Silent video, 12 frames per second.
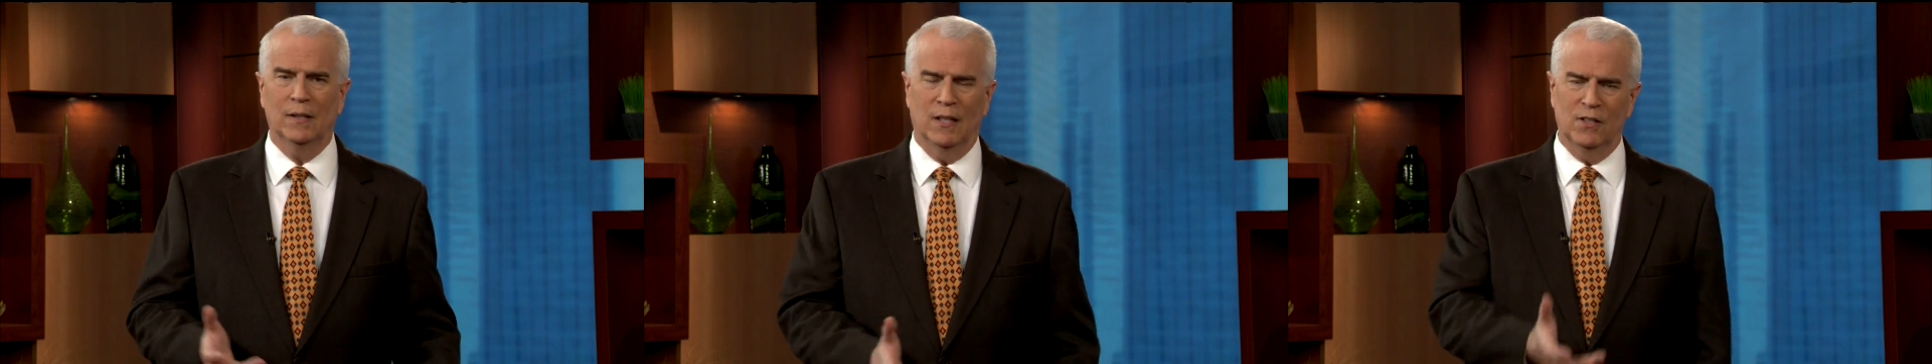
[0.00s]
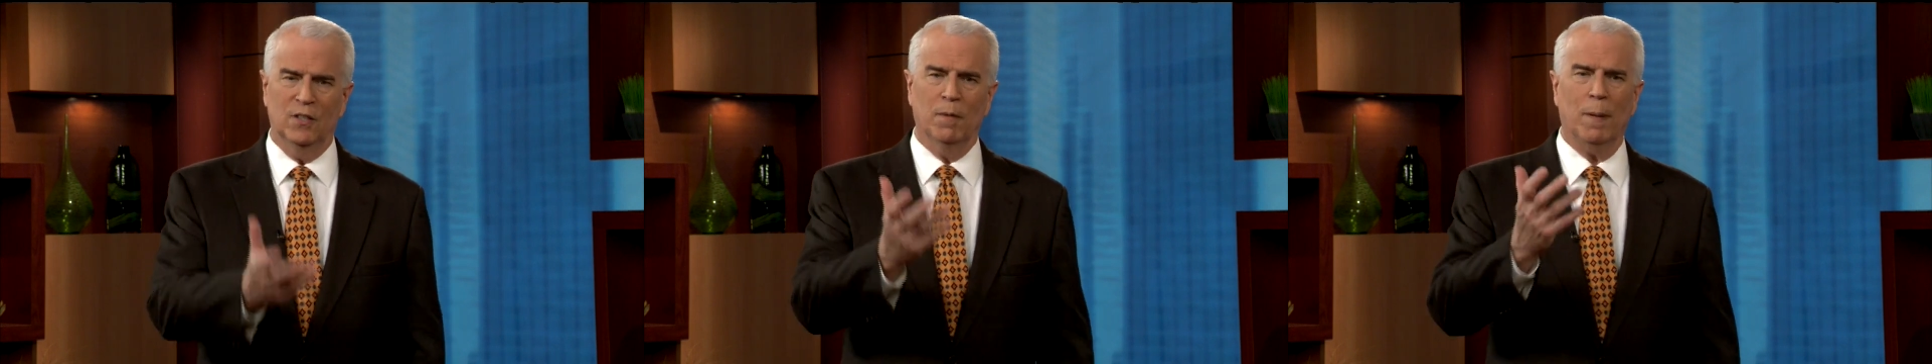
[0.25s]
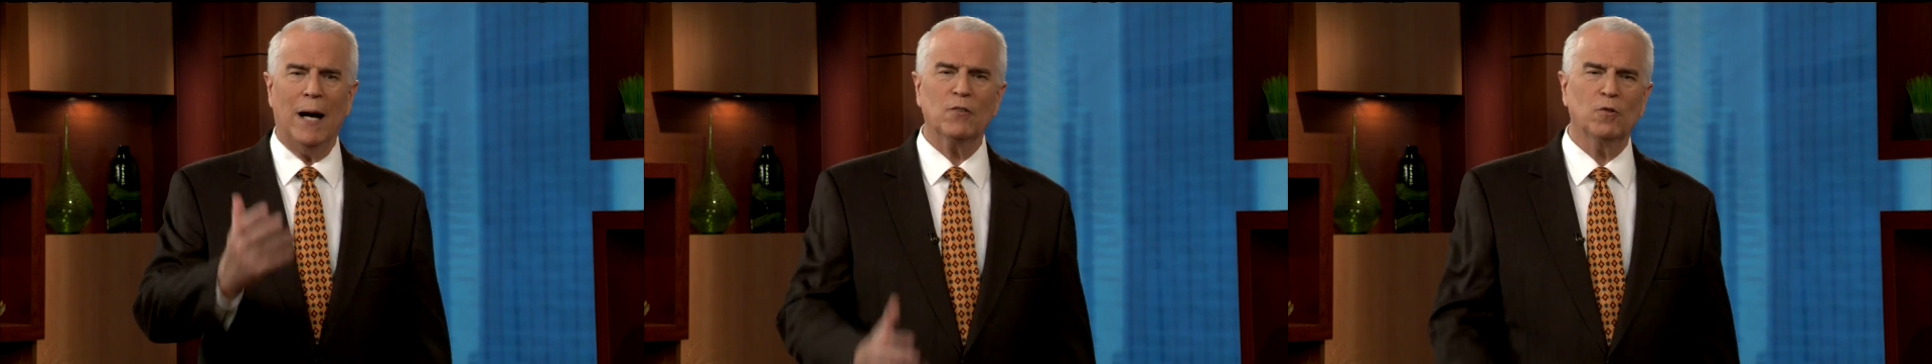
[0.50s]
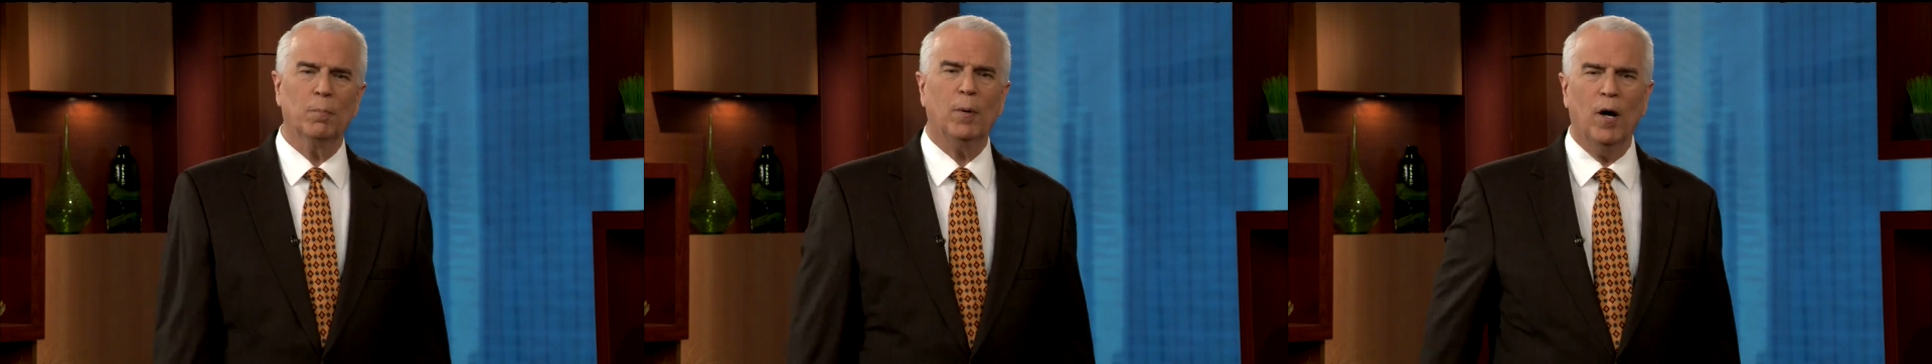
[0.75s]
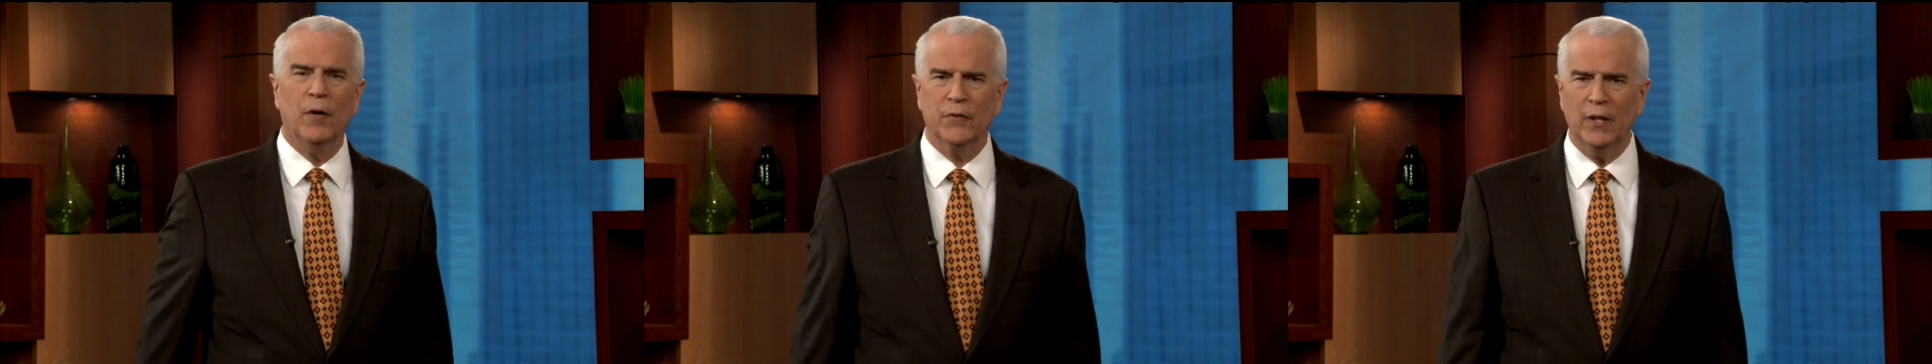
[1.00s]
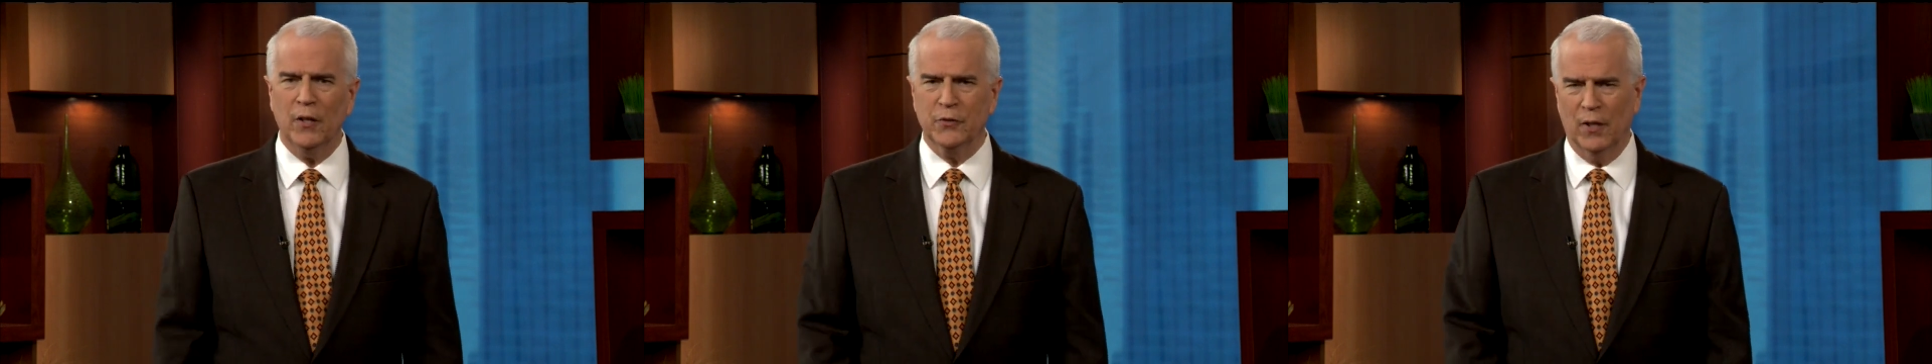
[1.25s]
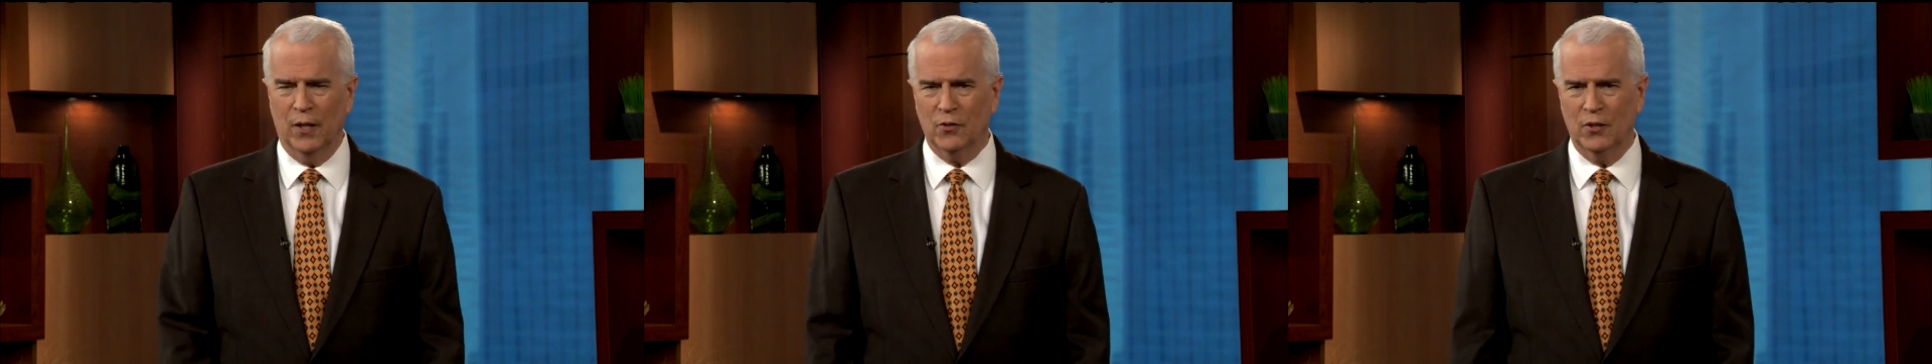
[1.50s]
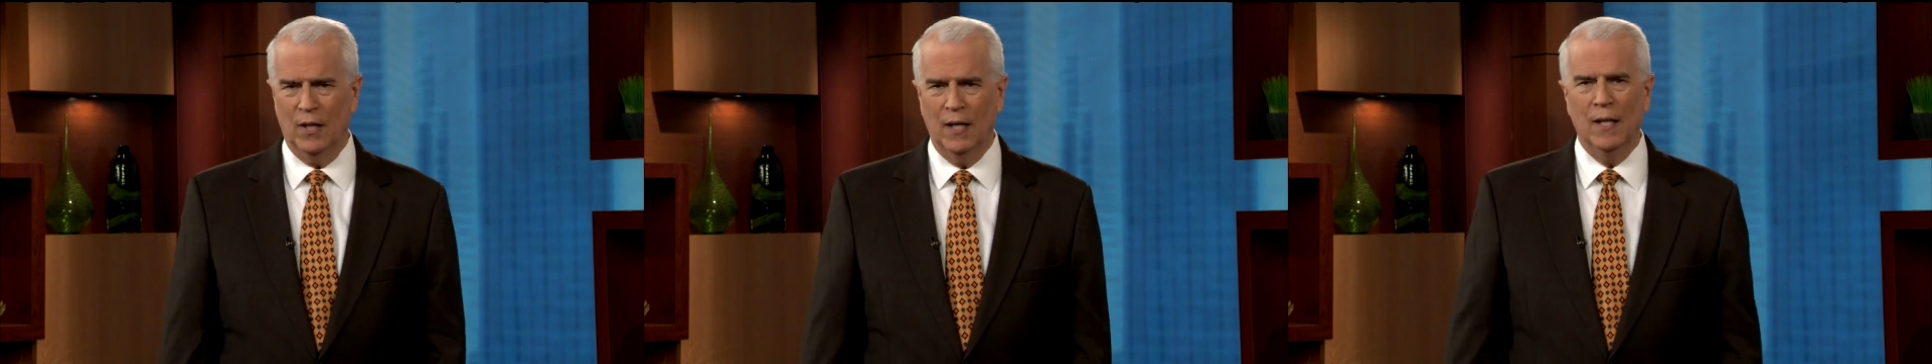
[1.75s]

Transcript: As the Apostle Paul tells us,